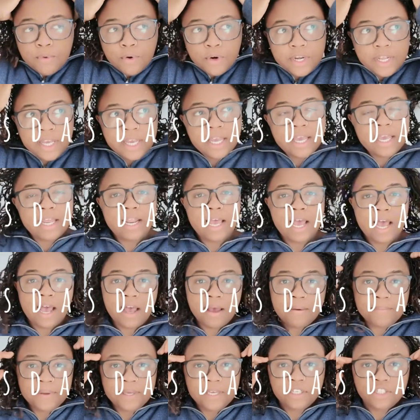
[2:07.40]
morning and
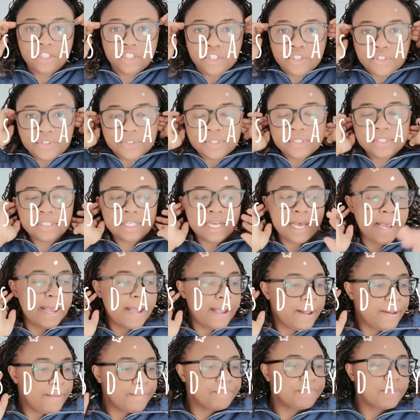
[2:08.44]
happy
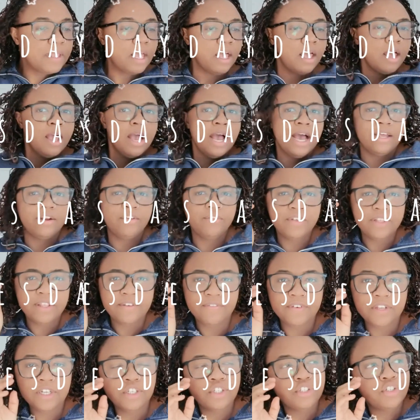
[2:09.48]
Tuesday. I didn't really
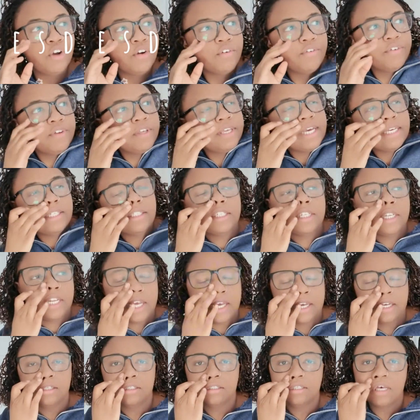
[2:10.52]
finish off
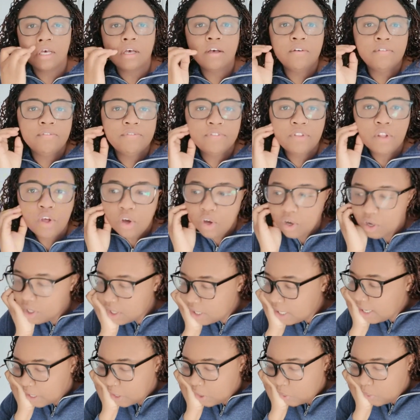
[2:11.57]
yesterday's vlog.
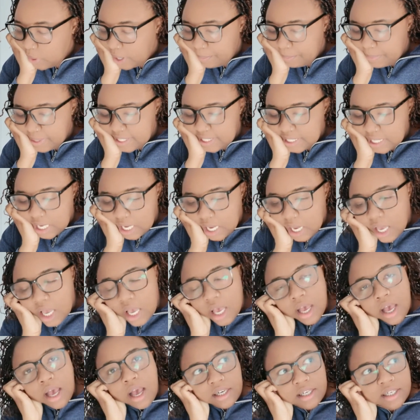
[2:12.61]
I got quite busy.
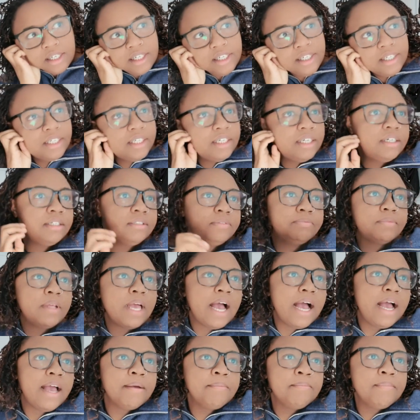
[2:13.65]
I